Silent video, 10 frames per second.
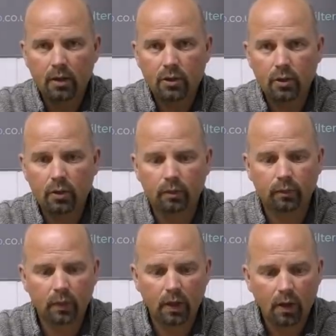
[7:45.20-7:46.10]
So,
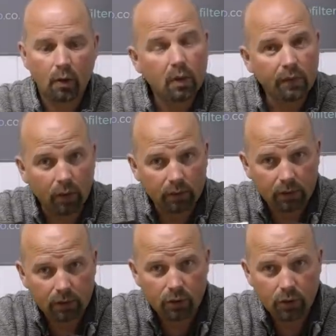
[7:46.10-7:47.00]
we've got
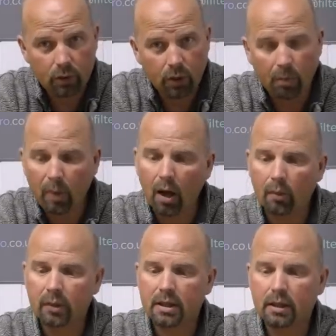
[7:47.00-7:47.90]
two
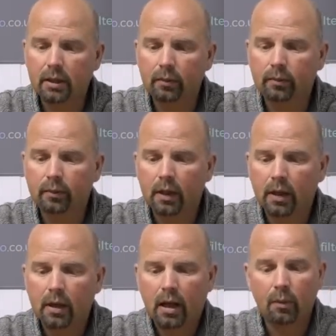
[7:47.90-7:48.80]
compartments here.
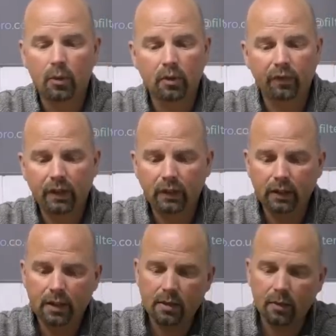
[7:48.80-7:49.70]
I'm going to fill
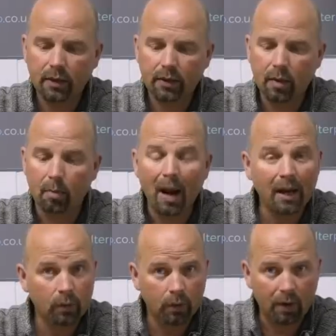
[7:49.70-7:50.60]
these with
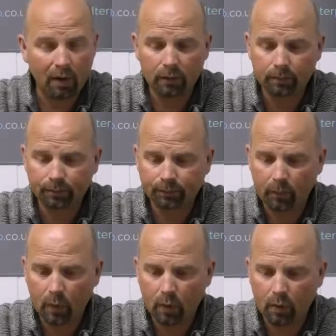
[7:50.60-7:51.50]
Biogravel,
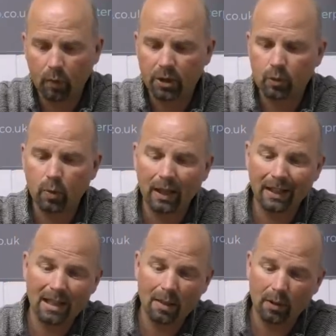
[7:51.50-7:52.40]
which will
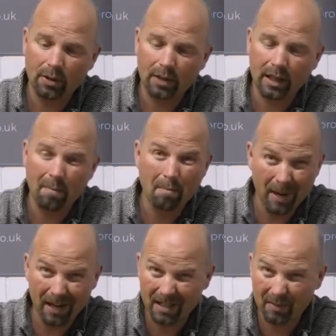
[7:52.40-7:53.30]
enable us to get
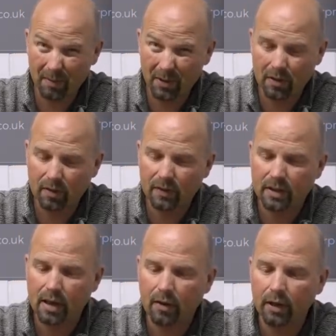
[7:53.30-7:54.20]
maximum surface
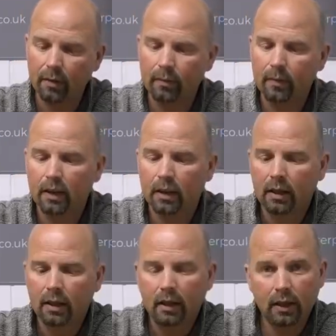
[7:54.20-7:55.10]
area
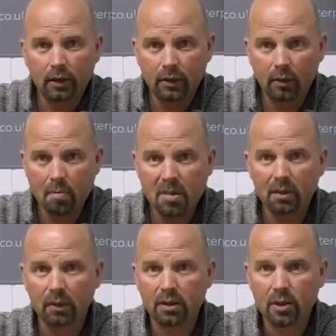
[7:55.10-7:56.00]
into a
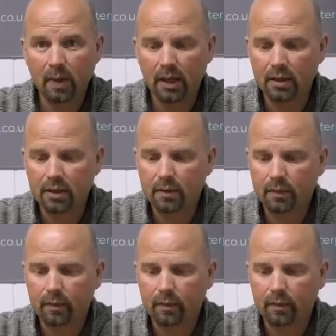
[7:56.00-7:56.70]
minimal space.